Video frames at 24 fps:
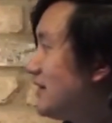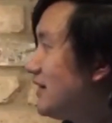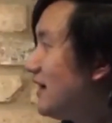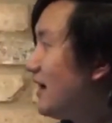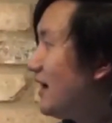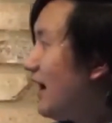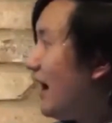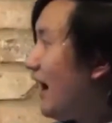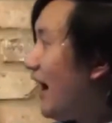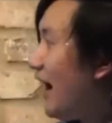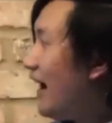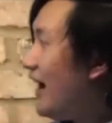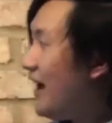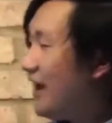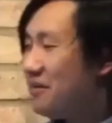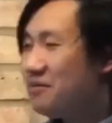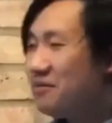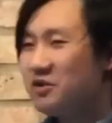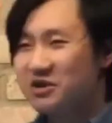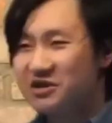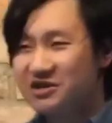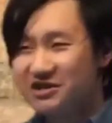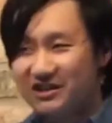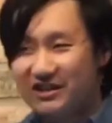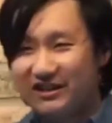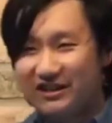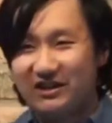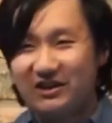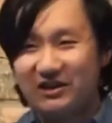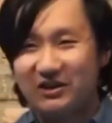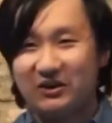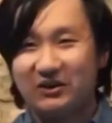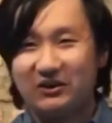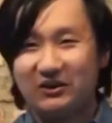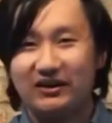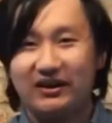I am your
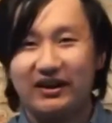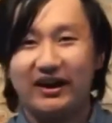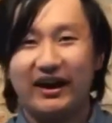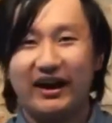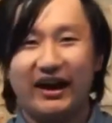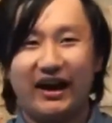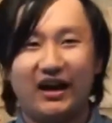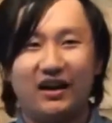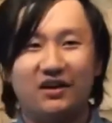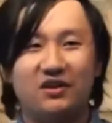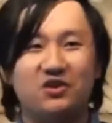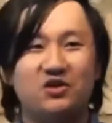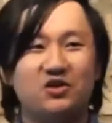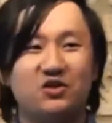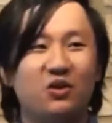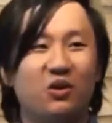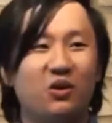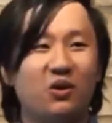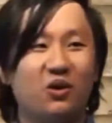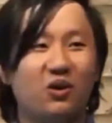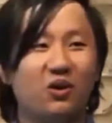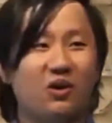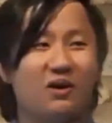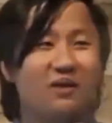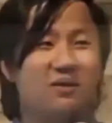shield and your